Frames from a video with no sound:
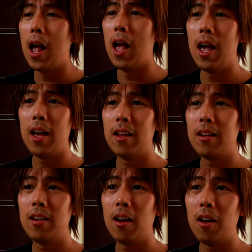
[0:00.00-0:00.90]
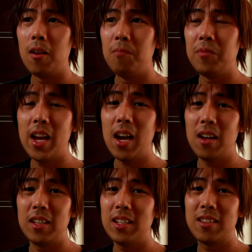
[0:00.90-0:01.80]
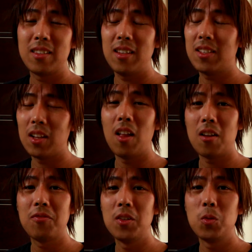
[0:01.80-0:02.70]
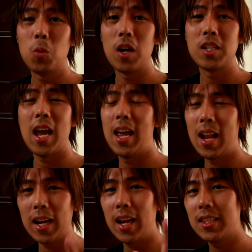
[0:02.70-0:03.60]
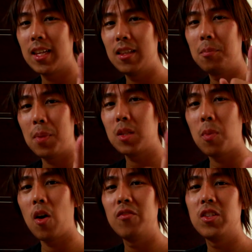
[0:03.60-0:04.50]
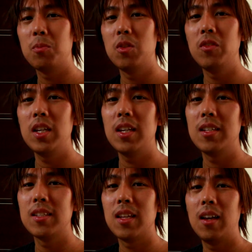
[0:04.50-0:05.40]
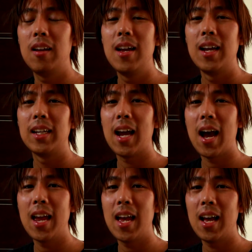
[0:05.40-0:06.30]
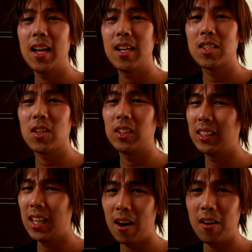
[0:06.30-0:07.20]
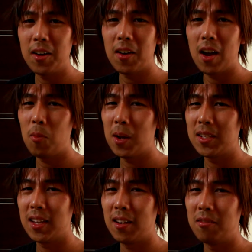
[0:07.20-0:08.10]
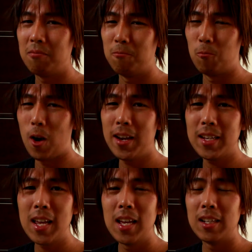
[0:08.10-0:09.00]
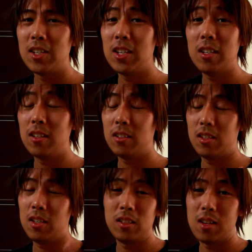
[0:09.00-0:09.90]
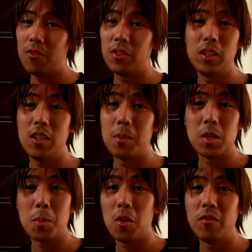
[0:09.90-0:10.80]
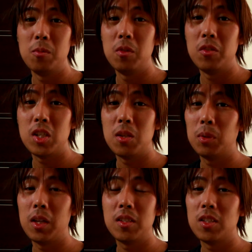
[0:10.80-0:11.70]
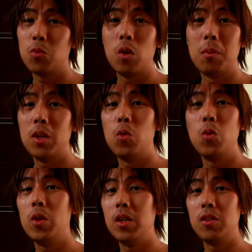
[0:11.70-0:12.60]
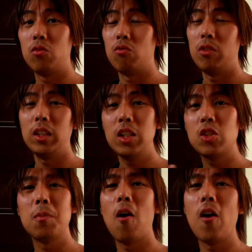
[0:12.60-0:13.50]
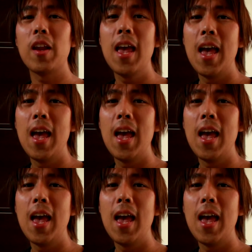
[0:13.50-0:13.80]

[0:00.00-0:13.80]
And yeah, it's a lot of fun to watch. And I gotta say, the best part of this movie is Kaya Scodelario. I hope I said it right. She's definitely the best part of the movie. She plays this woman who is really smart